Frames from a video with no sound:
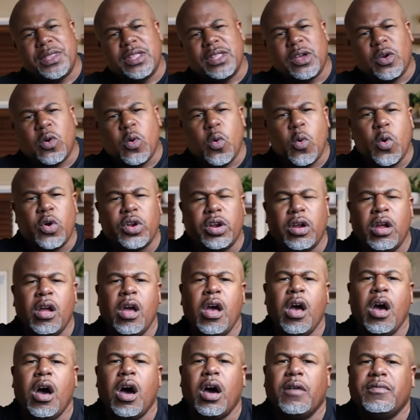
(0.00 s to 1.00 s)
in the corner
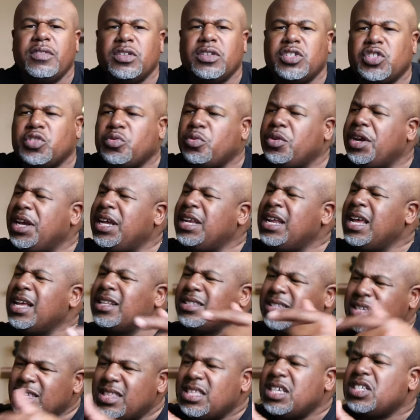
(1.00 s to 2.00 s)
of the screen
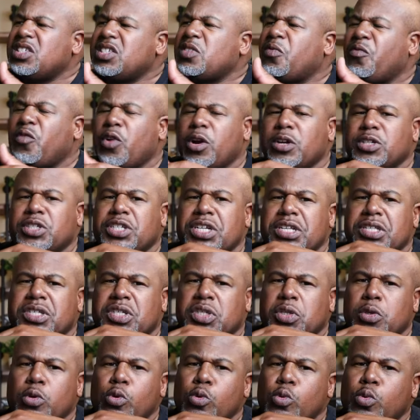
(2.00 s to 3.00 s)
to this version
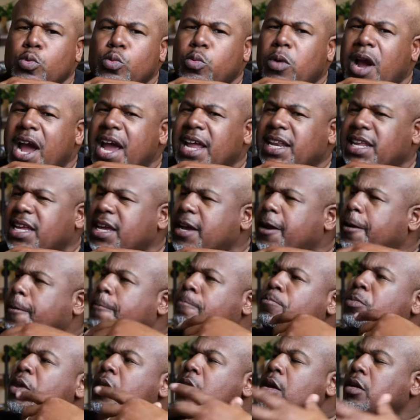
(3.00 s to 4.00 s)
two right here.
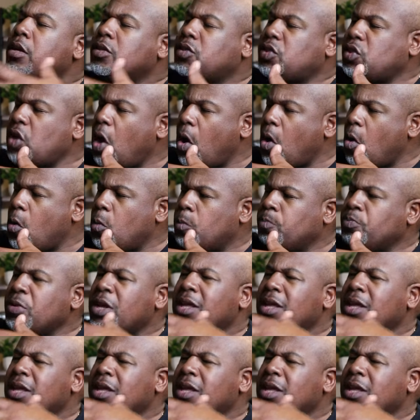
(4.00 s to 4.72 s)
So